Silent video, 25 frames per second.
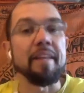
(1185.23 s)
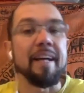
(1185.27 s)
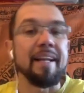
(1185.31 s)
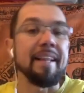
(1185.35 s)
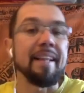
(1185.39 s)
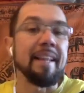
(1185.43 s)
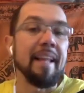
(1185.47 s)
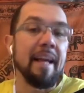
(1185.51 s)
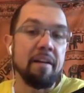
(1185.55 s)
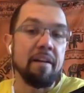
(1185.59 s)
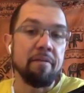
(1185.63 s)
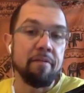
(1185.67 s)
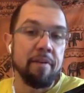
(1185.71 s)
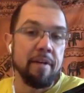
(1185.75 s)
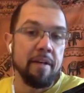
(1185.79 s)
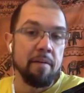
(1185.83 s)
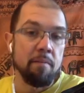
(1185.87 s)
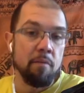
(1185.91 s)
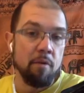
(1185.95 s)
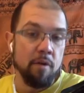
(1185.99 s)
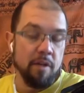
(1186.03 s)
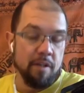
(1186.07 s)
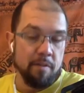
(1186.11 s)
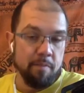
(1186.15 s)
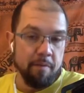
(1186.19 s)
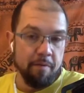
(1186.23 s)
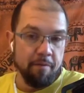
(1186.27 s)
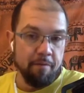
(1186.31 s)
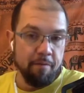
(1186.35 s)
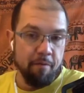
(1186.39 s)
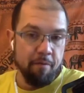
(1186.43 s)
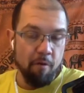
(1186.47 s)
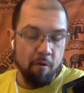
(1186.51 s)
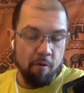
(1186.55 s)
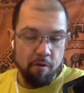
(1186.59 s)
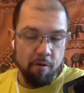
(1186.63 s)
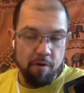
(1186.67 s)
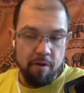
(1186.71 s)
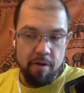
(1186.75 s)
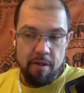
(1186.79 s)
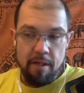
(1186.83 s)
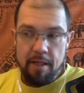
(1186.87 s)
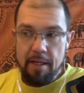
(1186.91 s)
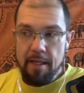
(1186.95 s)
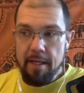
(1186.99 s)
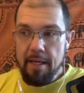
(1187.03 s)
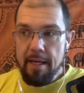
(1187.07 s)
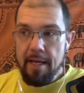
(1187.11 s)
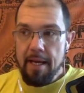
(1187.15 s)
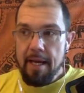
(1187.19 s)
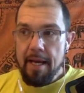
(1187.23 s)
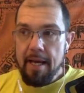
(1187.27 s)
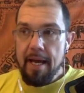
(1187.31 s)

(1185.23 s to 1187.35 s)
that life mm-hmm. anymore as before mm-hmm.